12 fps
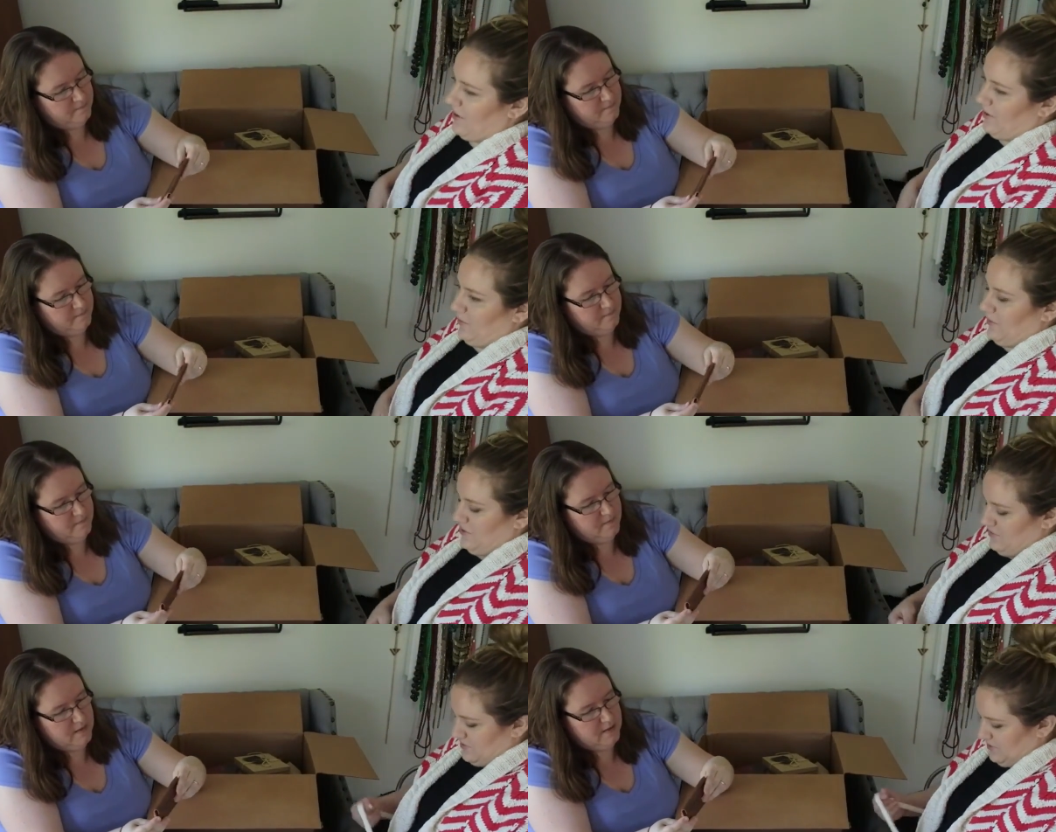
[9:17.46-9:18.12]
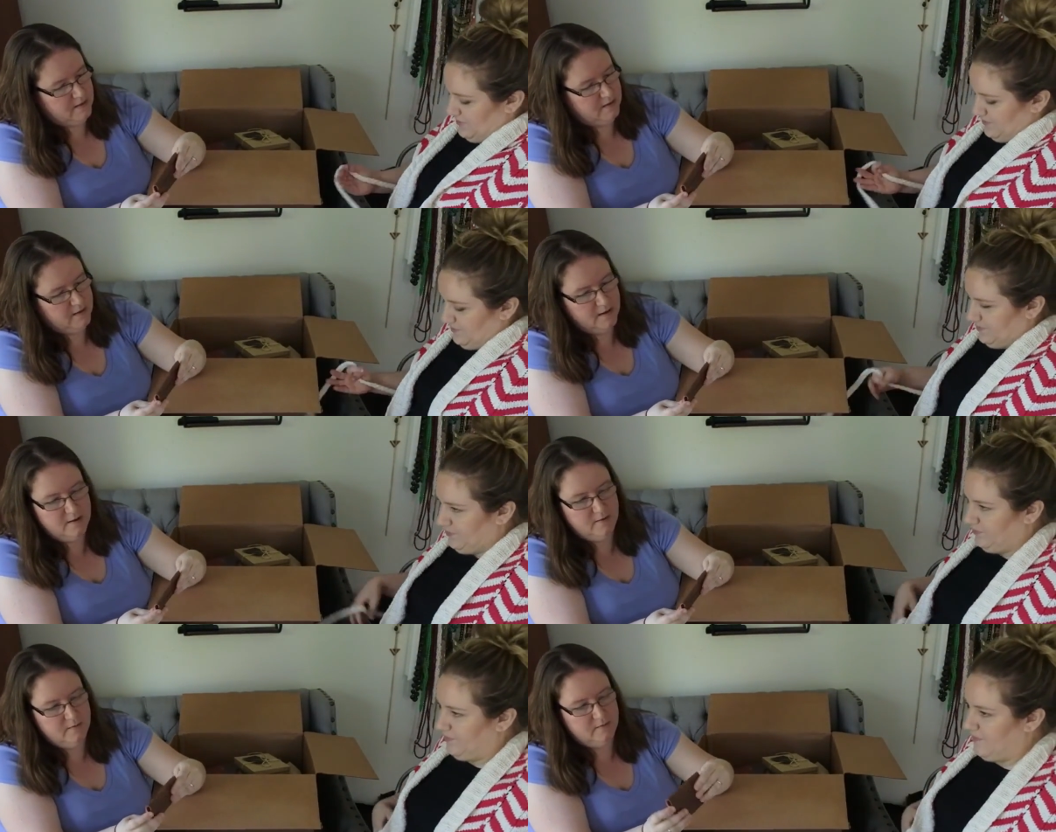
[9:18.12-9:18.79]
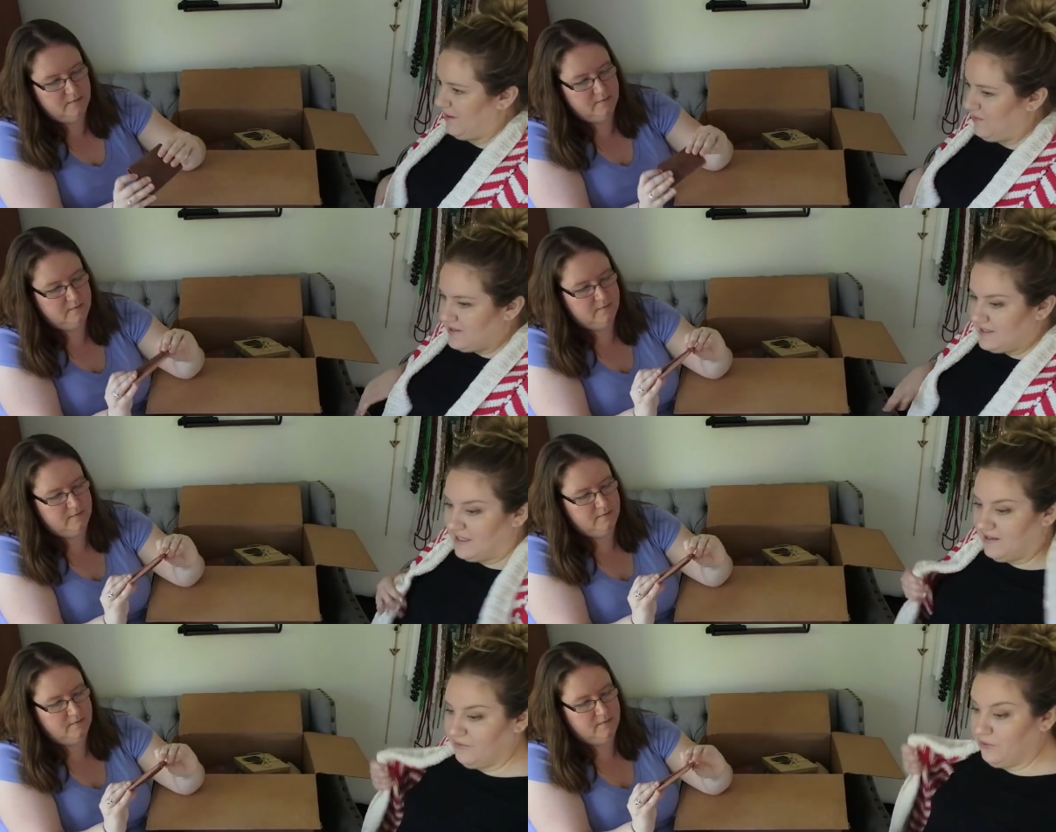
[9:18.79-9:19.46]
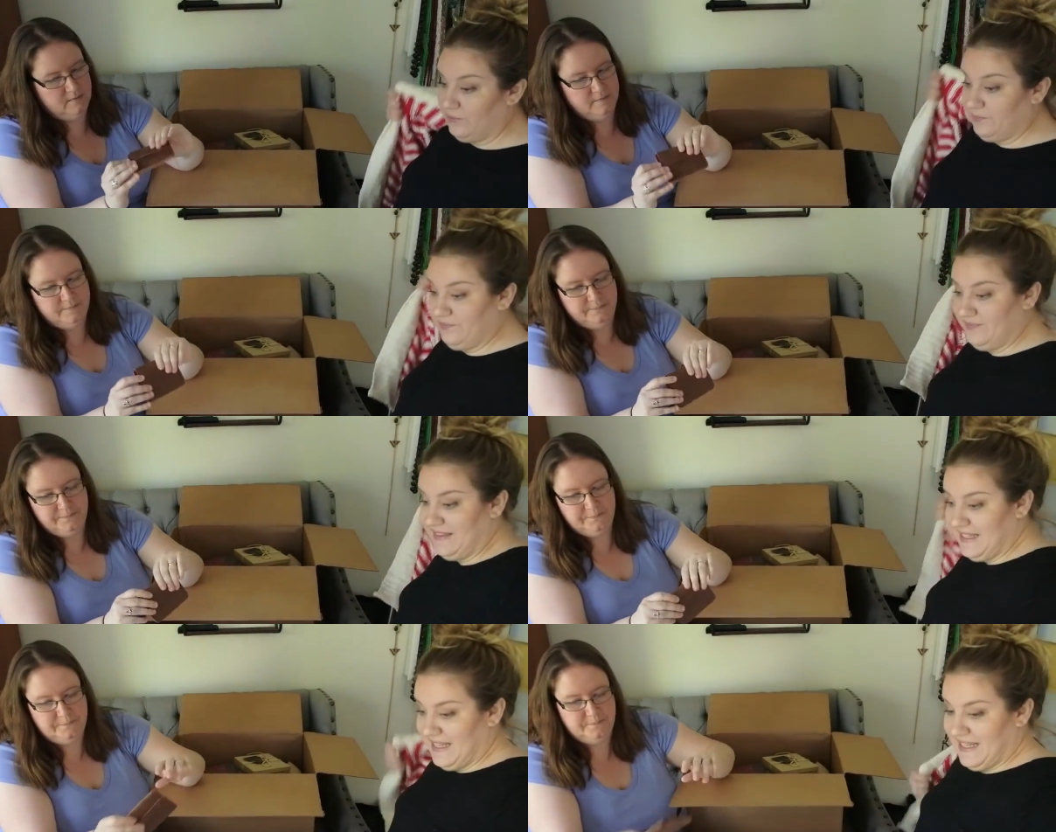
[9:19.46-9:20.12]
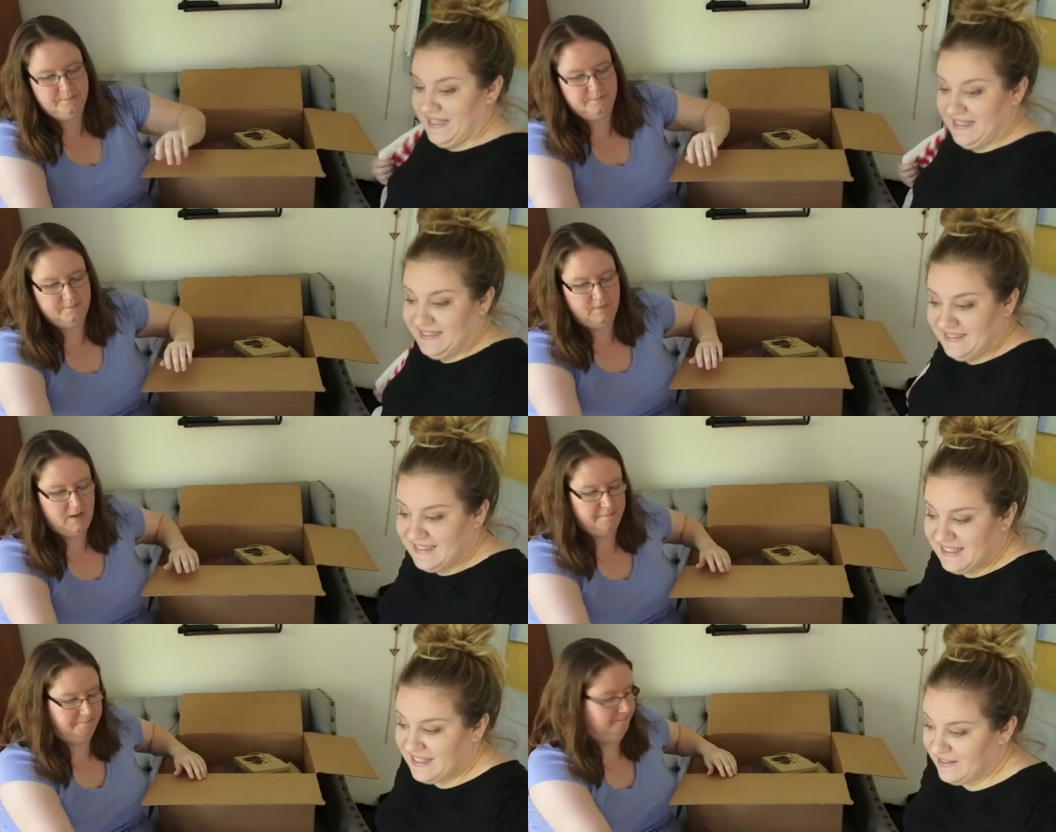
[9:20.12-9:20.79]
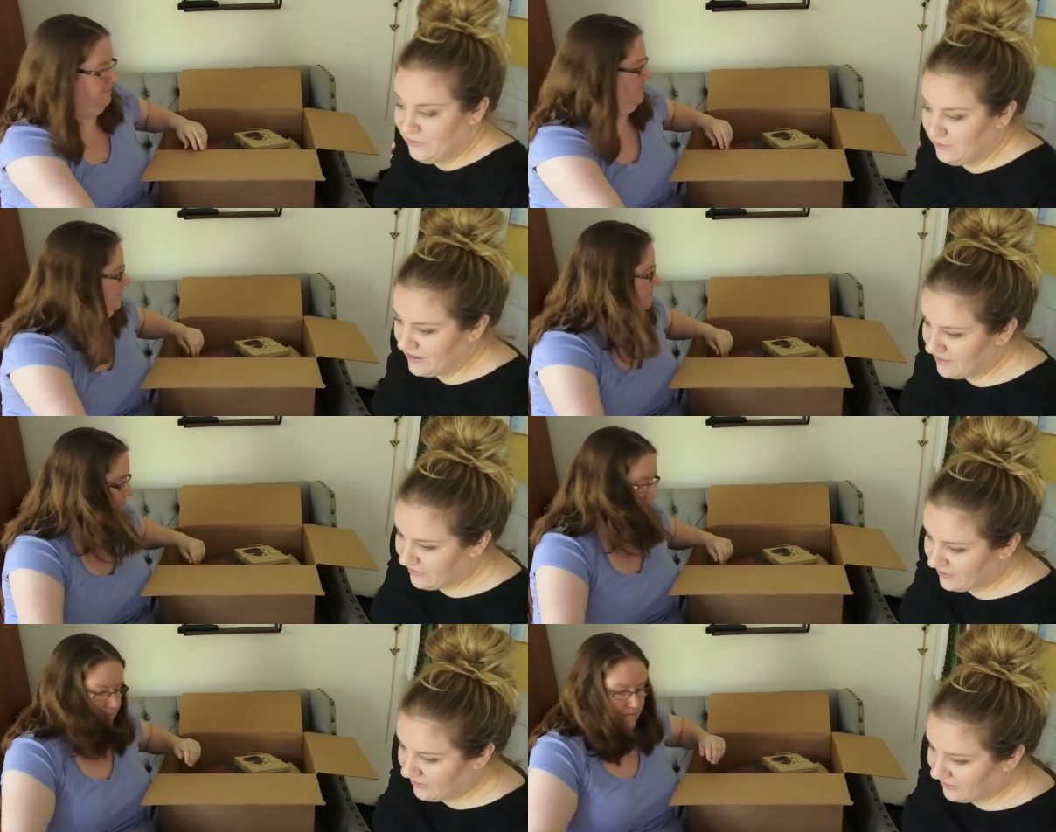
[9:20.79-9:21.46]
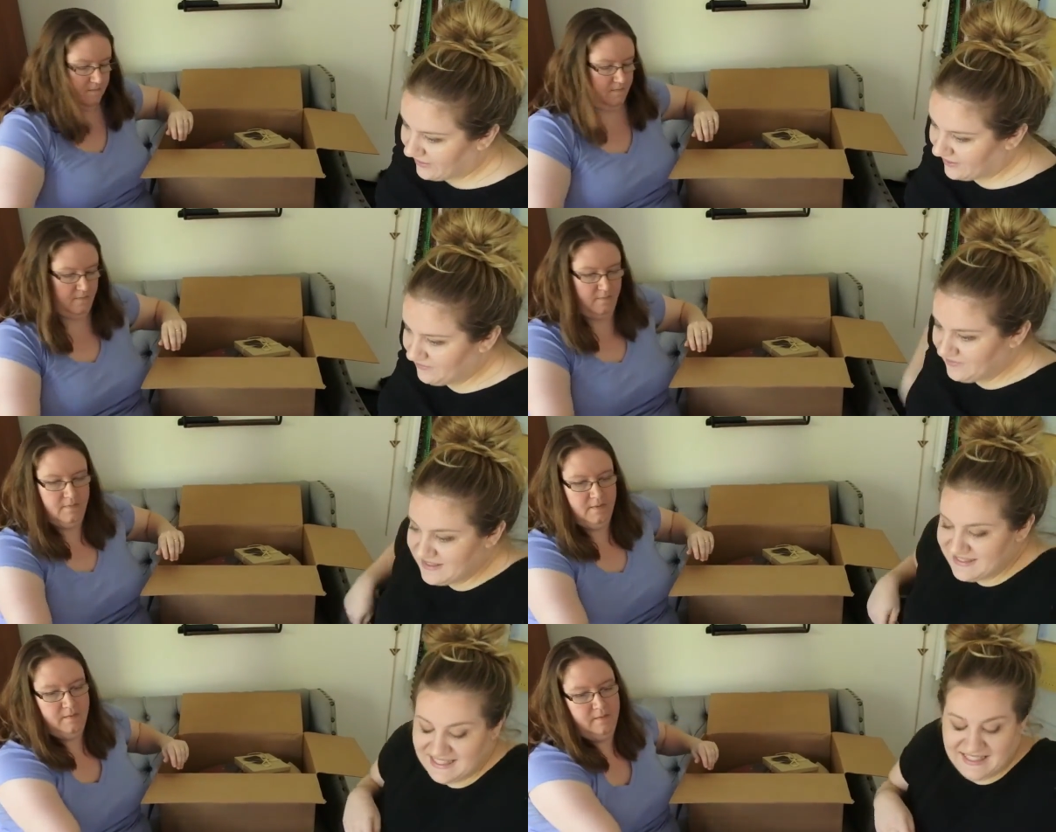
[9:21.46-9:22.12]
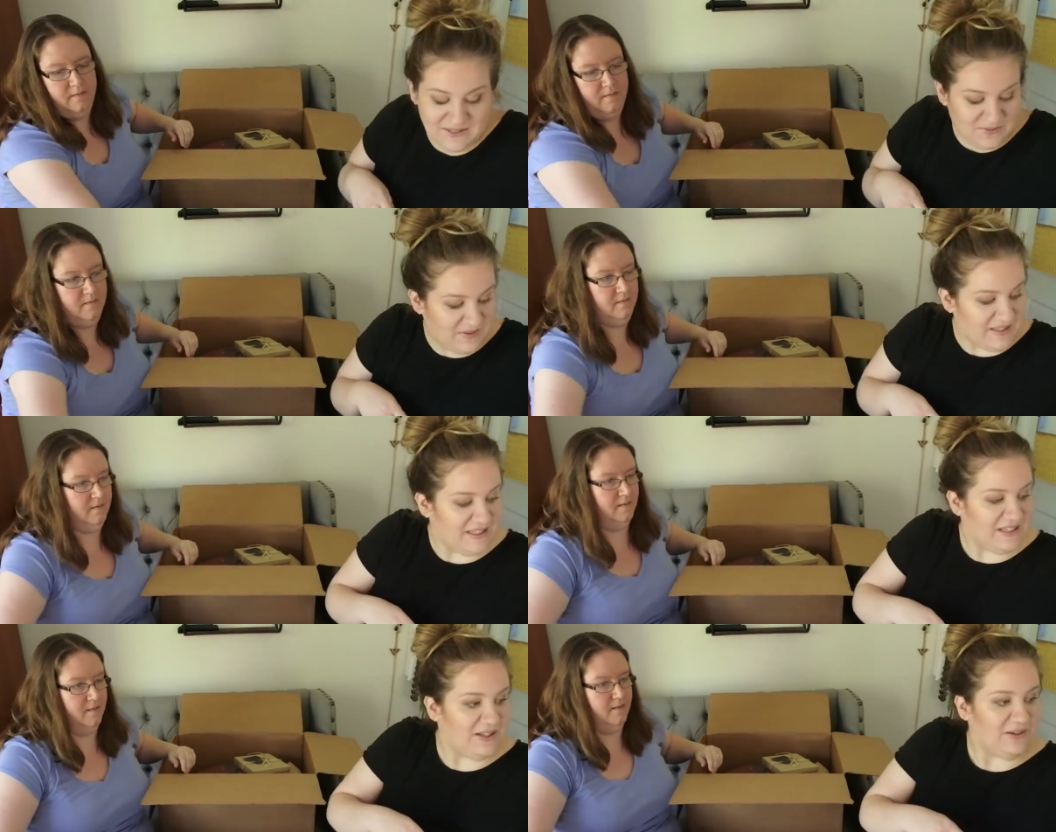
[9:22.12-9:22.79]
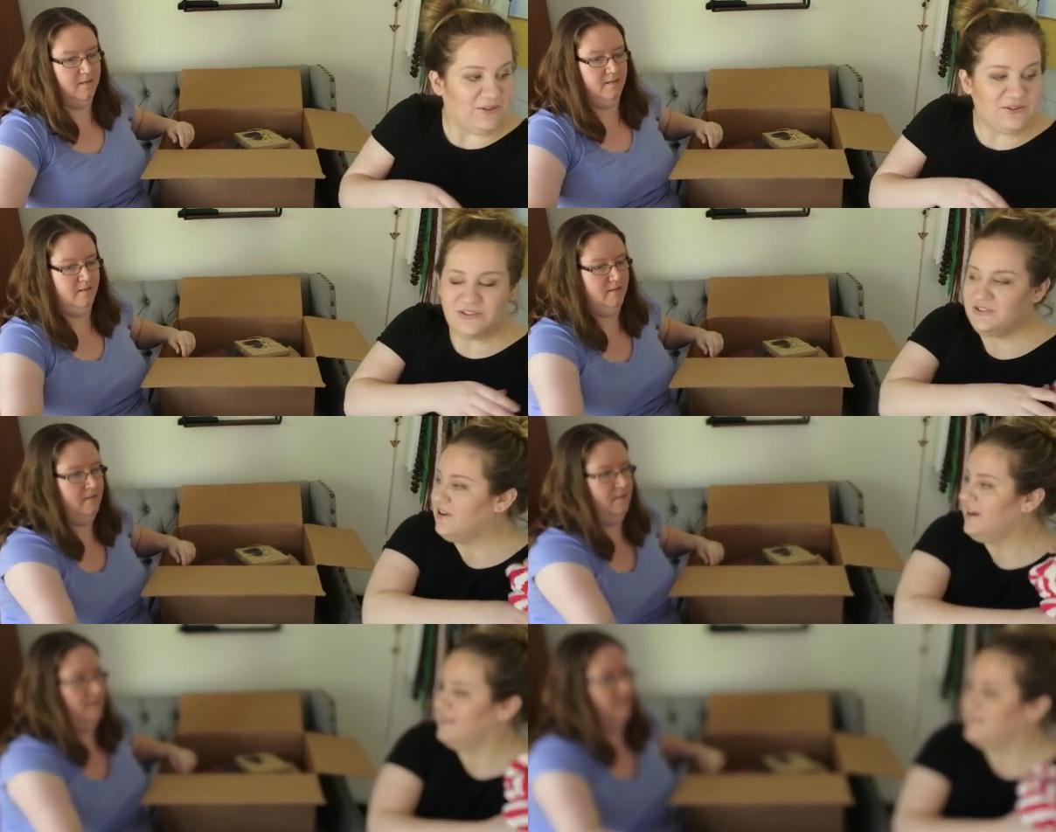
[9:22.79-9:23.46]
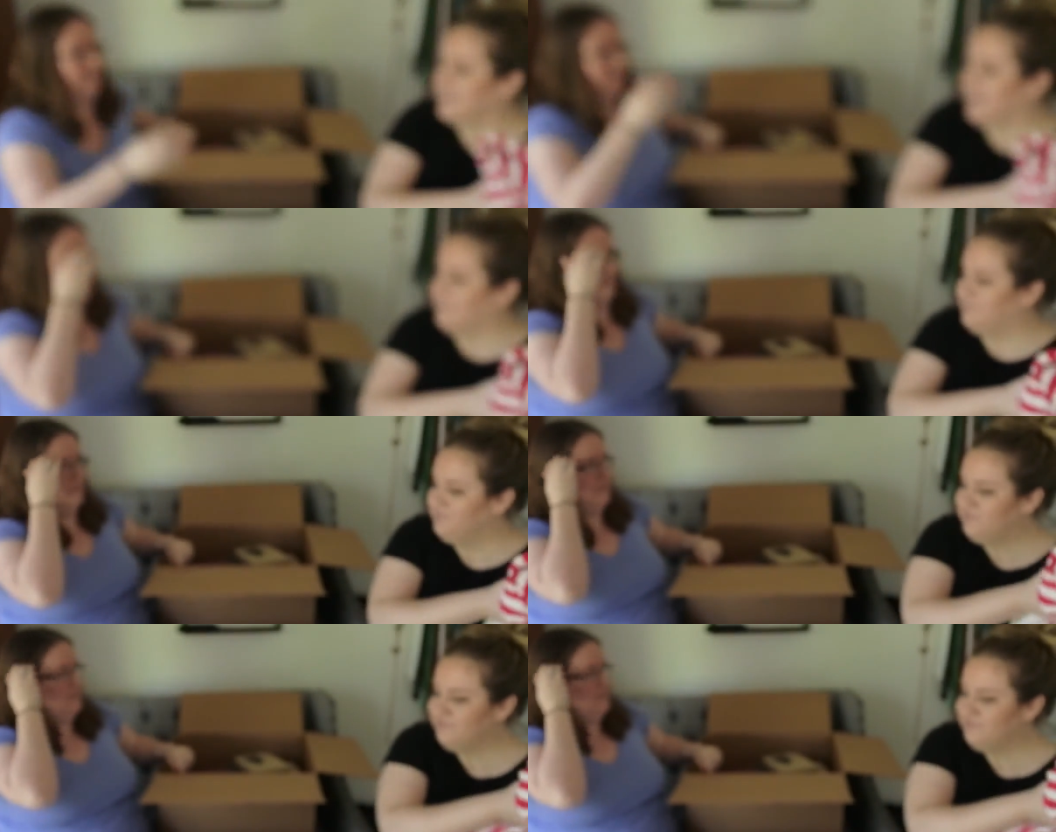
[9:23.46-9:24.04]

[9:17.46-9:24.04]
Speaker 1: color we're used to. No. Maybe it's Kivu. Okay. Kivu leather. All right. This thing is really cute. You should try this on.